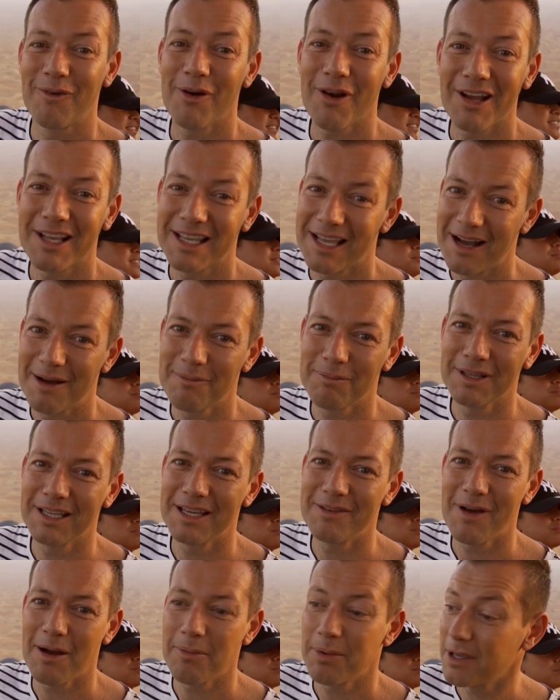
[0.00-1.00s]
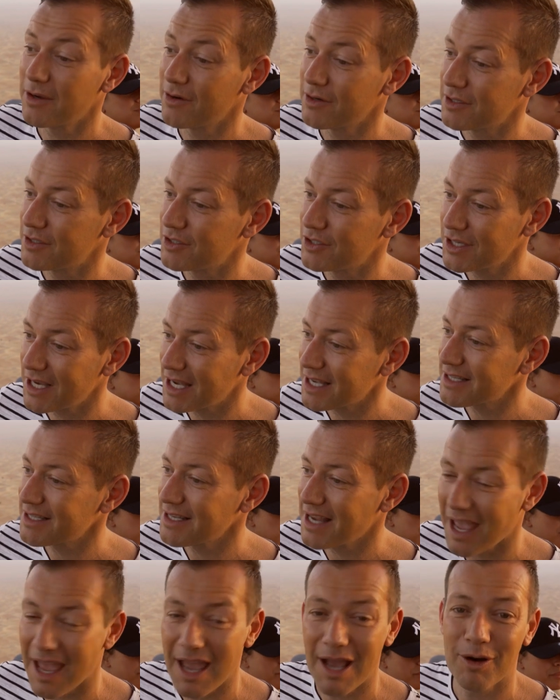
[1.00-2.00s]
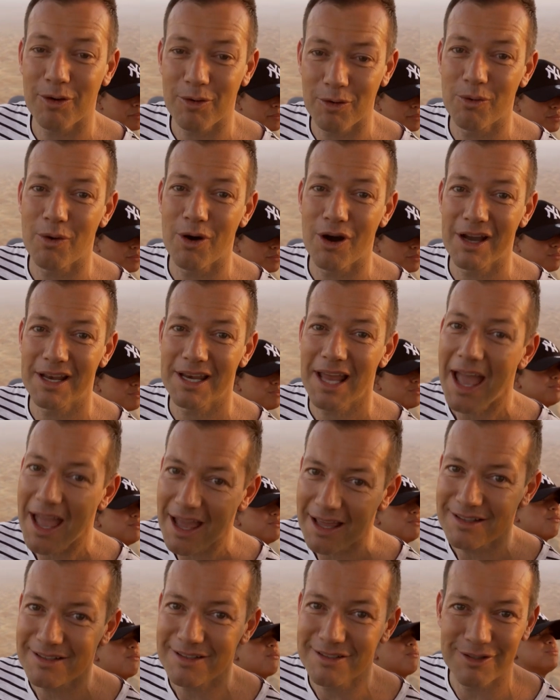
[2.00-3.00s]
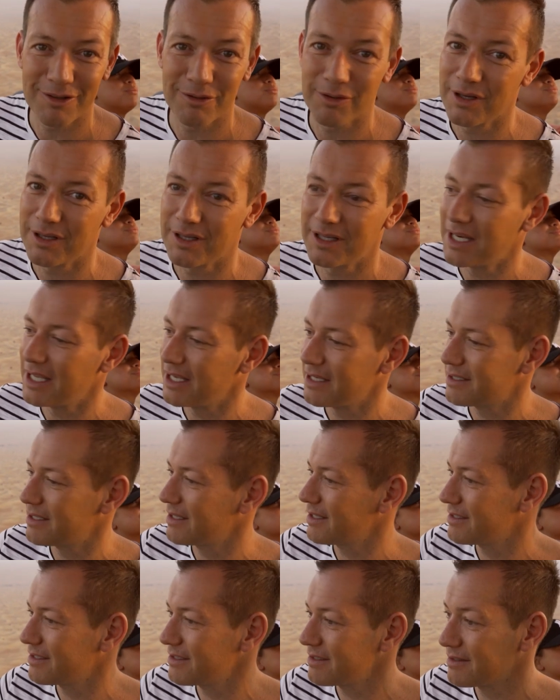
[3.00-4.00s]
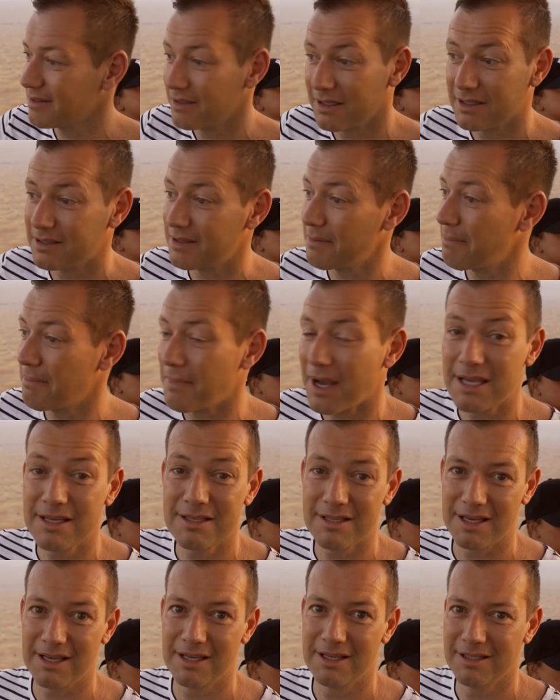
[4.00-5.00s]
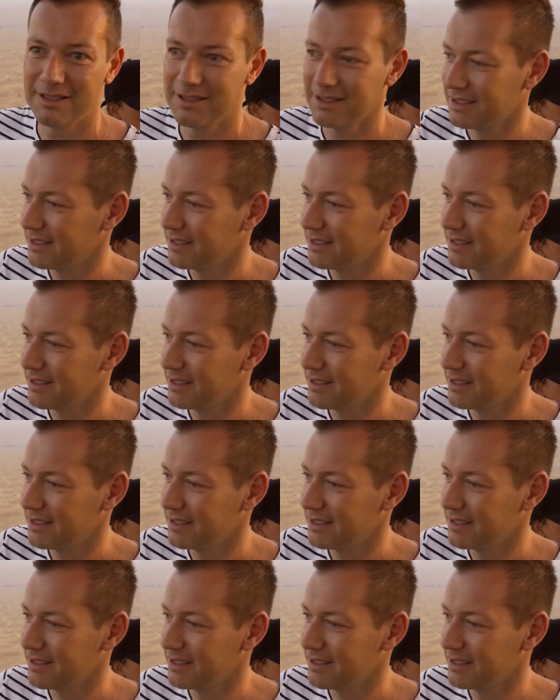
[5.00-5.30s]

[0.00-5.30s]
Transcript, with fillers: What I can't believe up here is just how quiet and serene it is. It's, it's amazing.